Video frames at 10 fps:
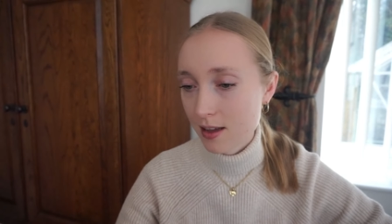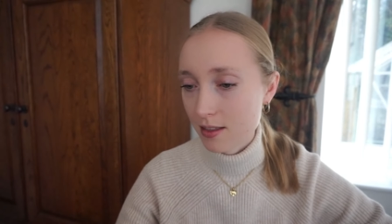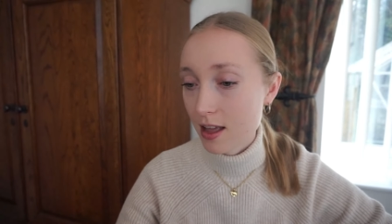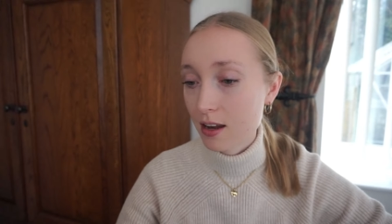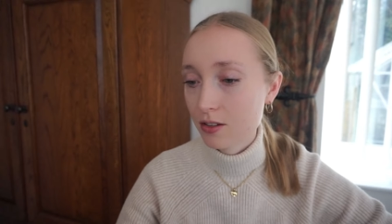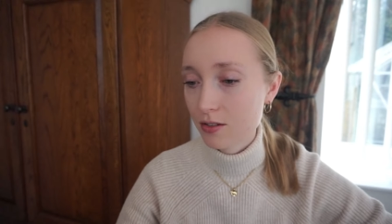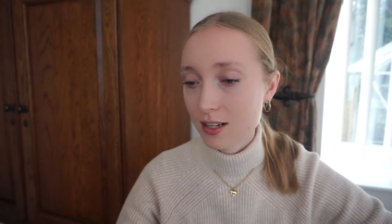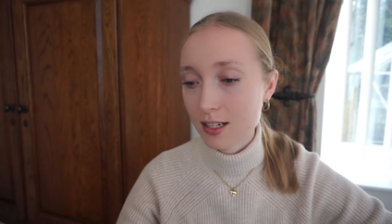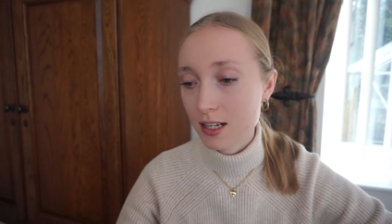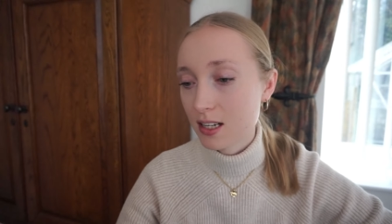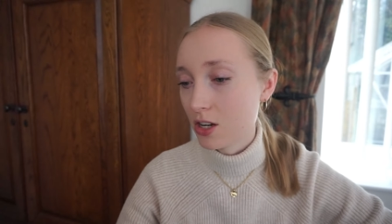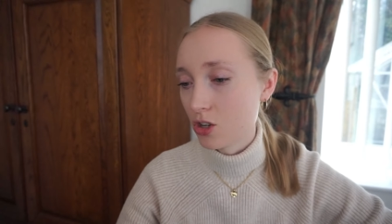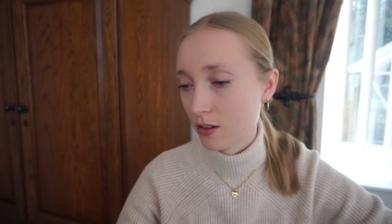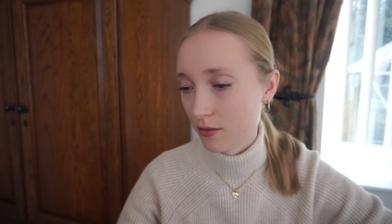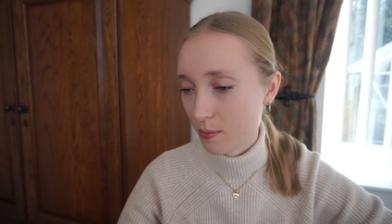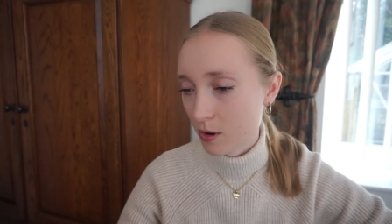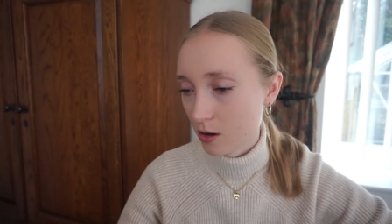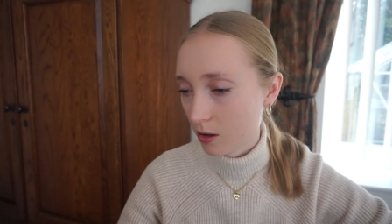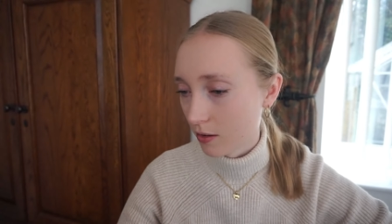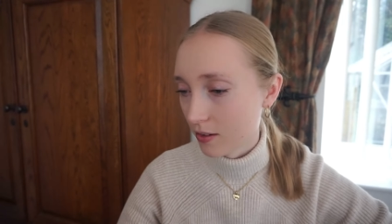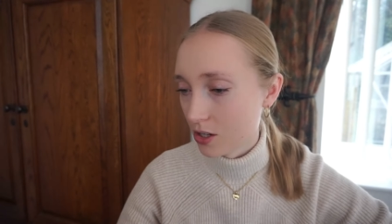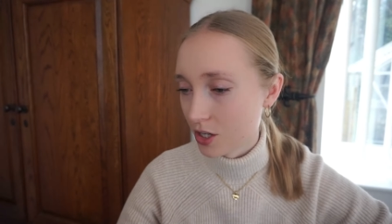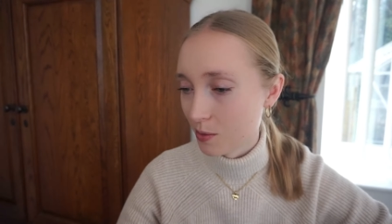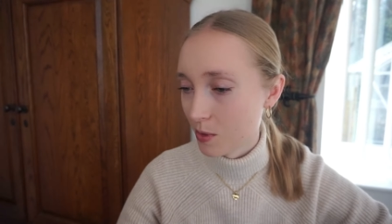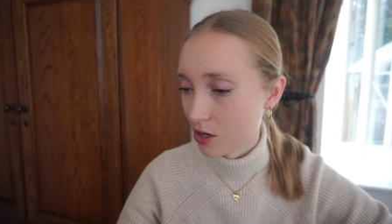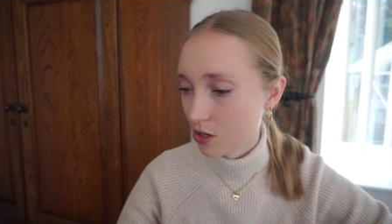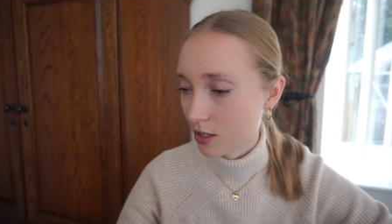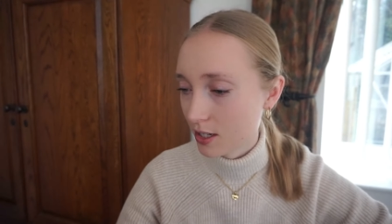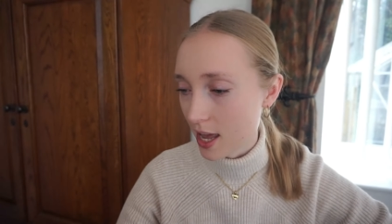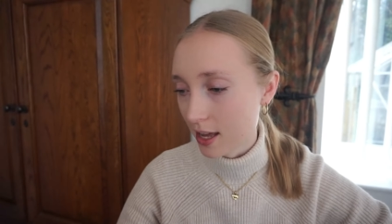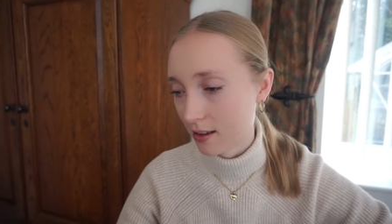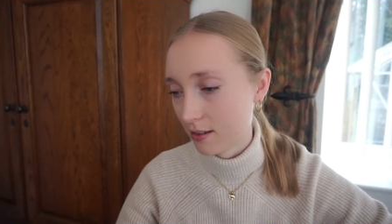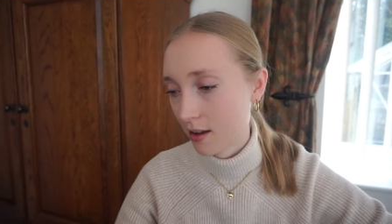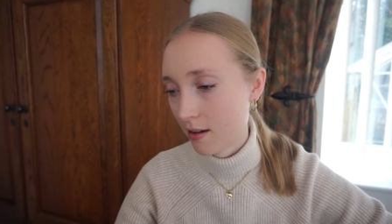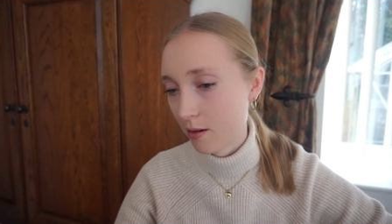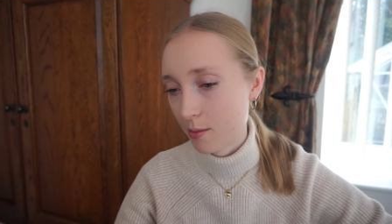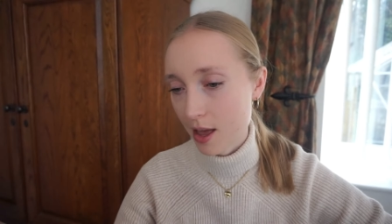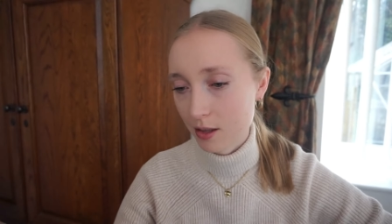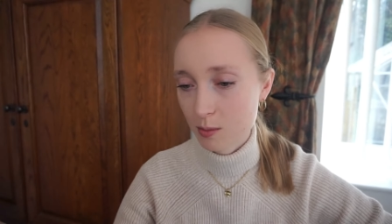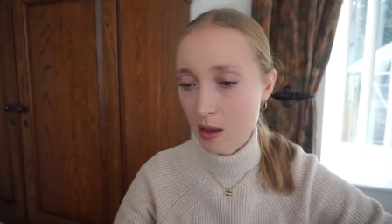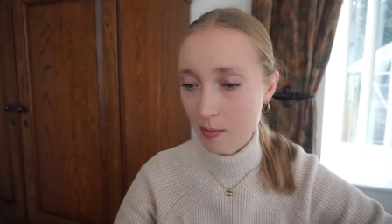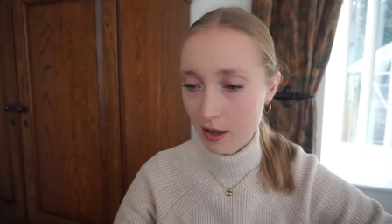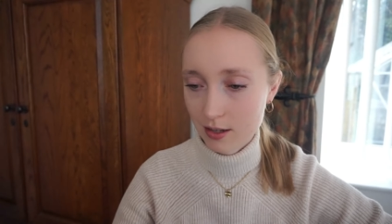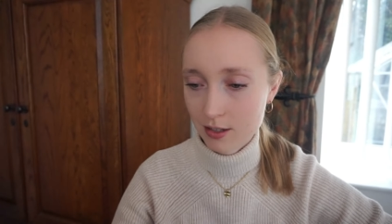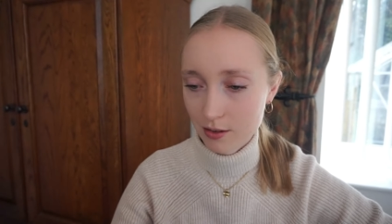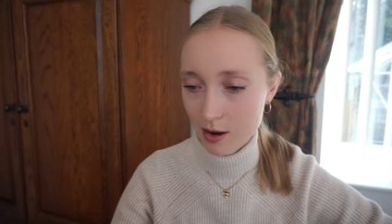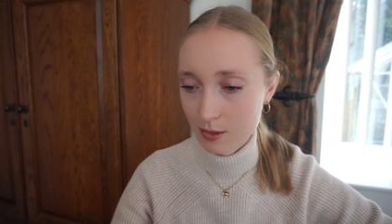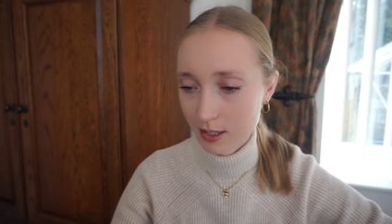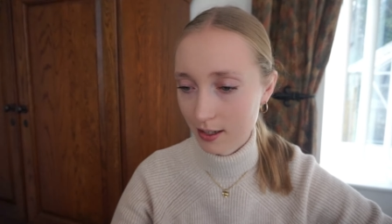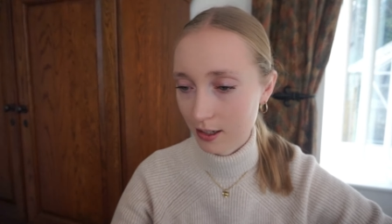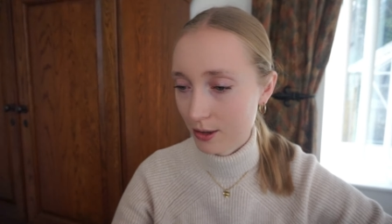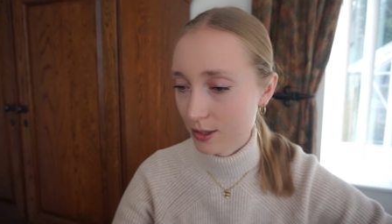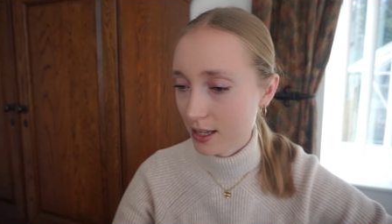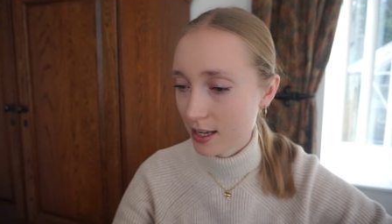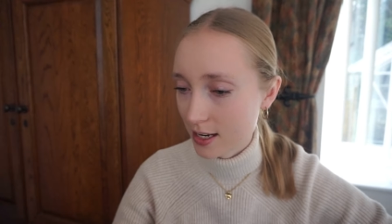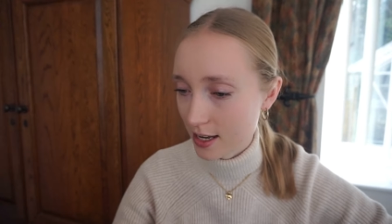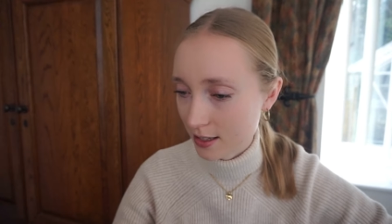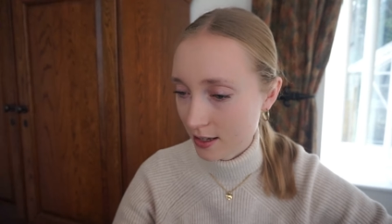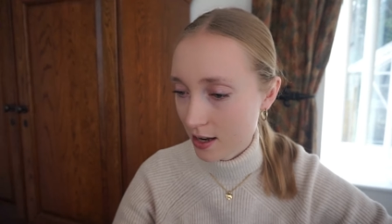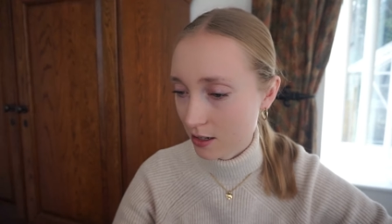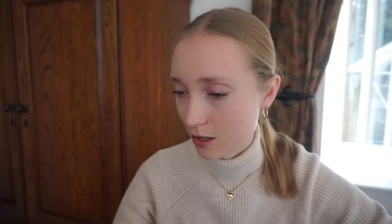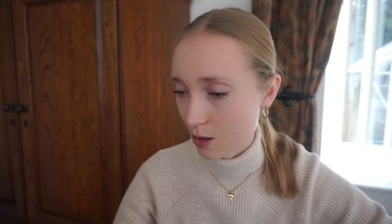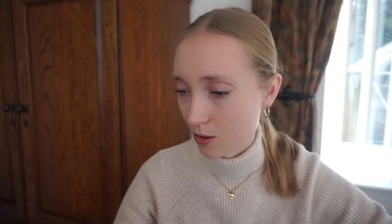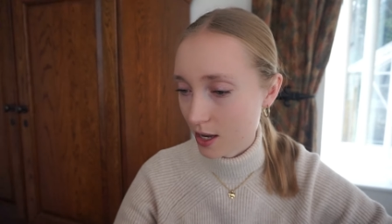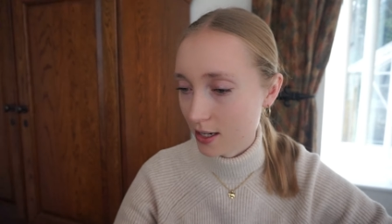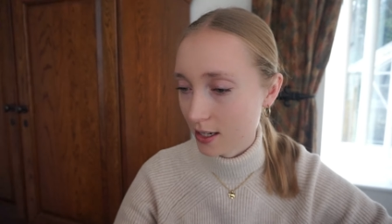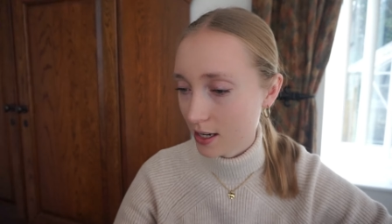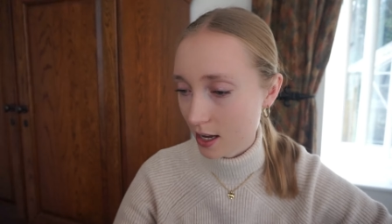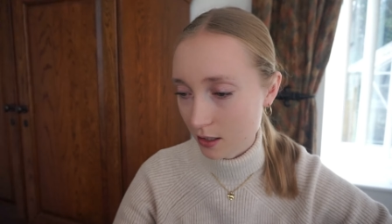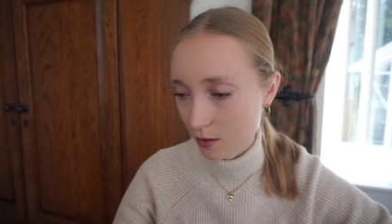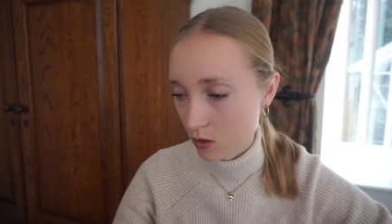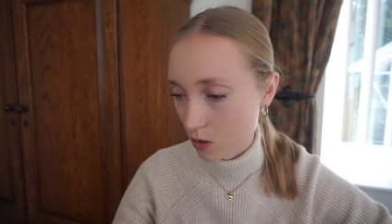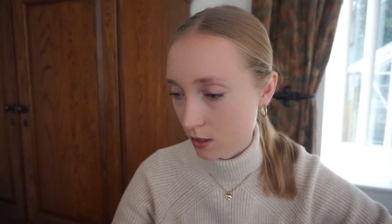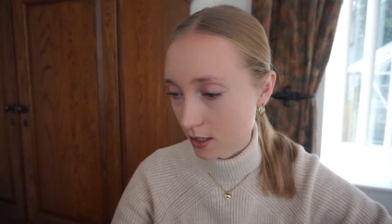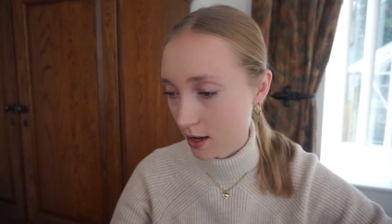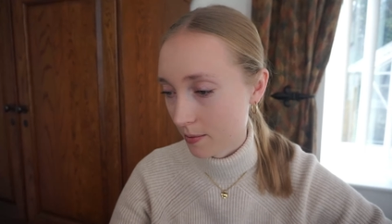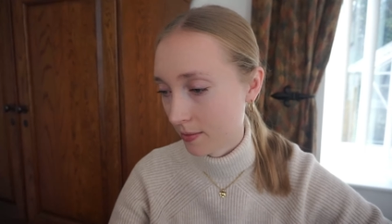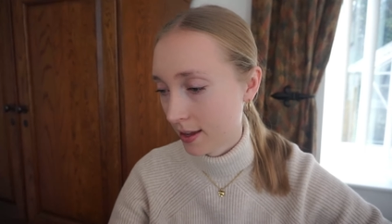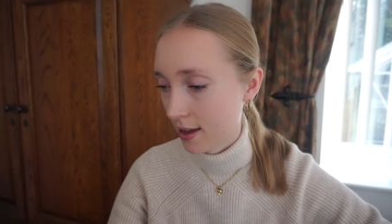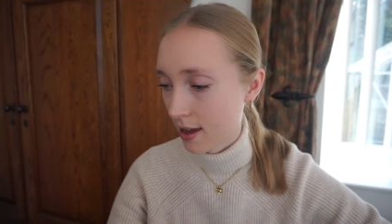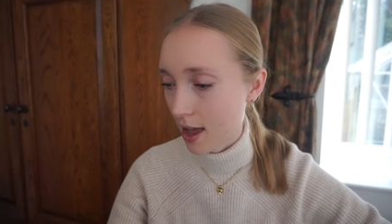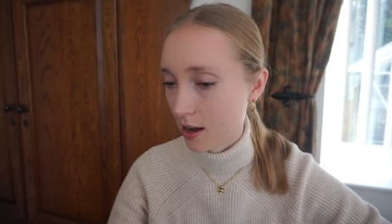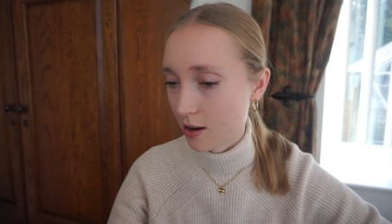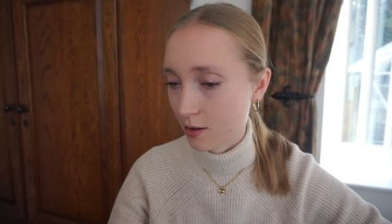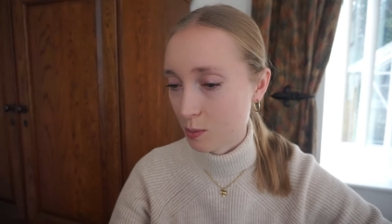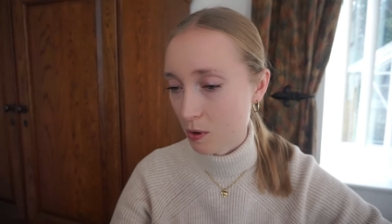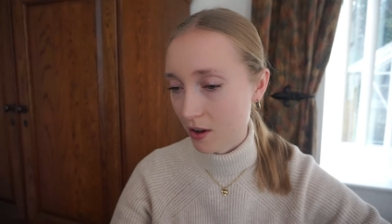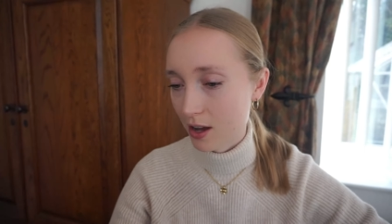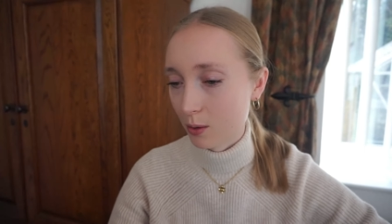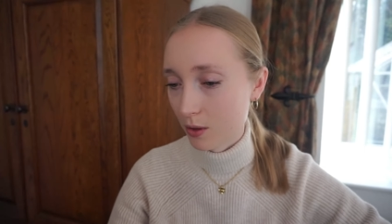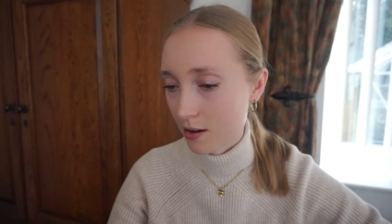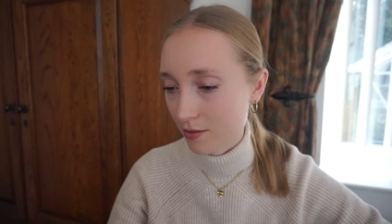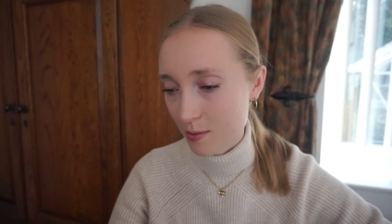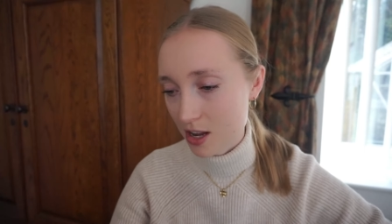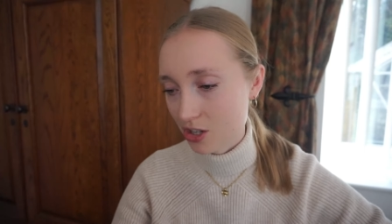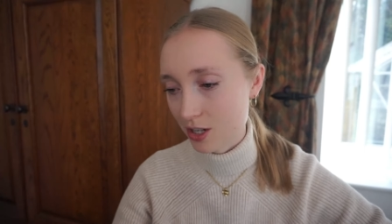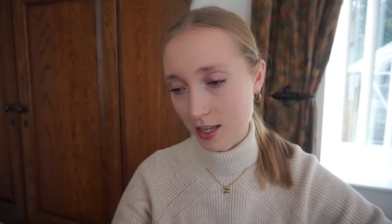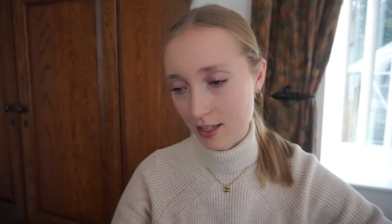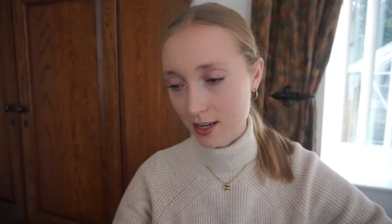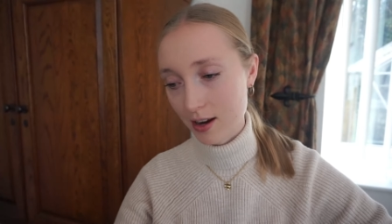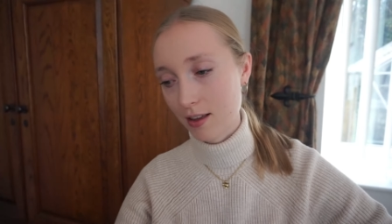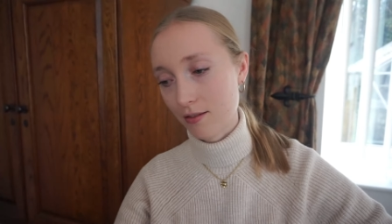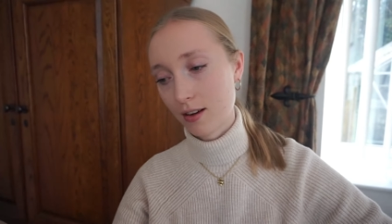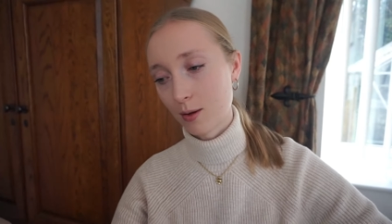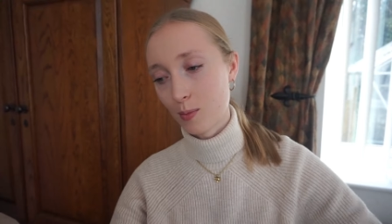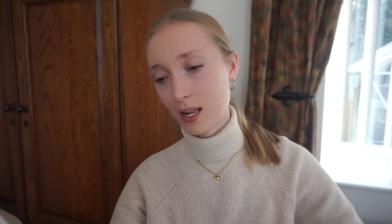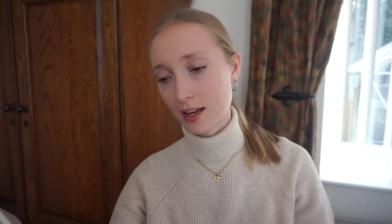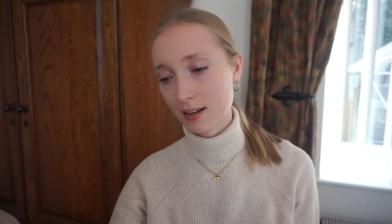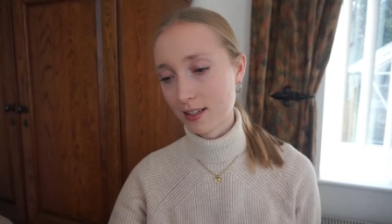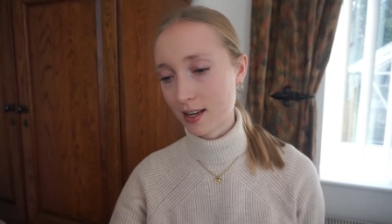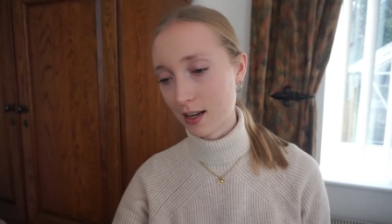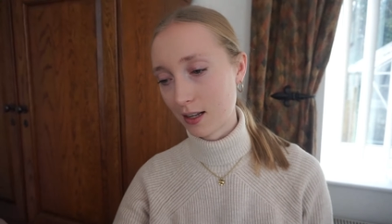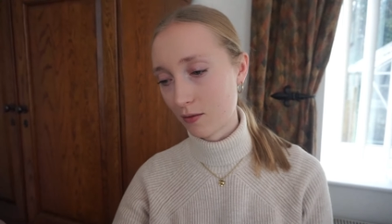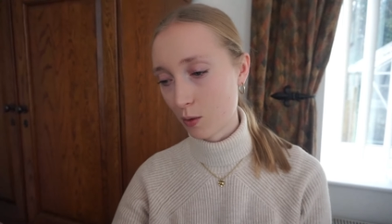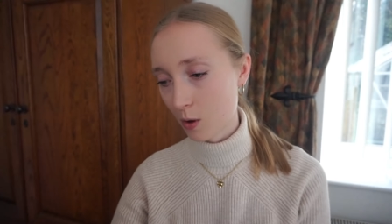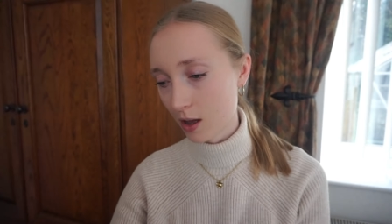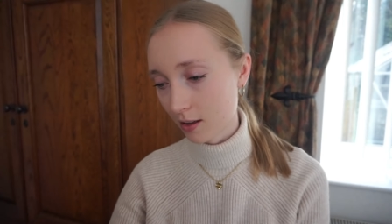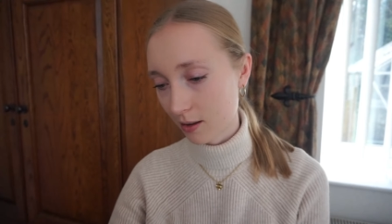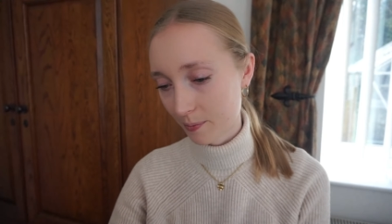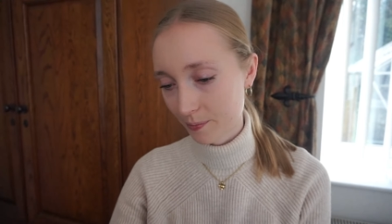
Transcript: The illustrated edition of the prologue features miniatures taken from the Ellesmere manuscript and closely adheres to the authentic text of Chaucer. Endnotes provide all the information necessary for a complete understanding of the work."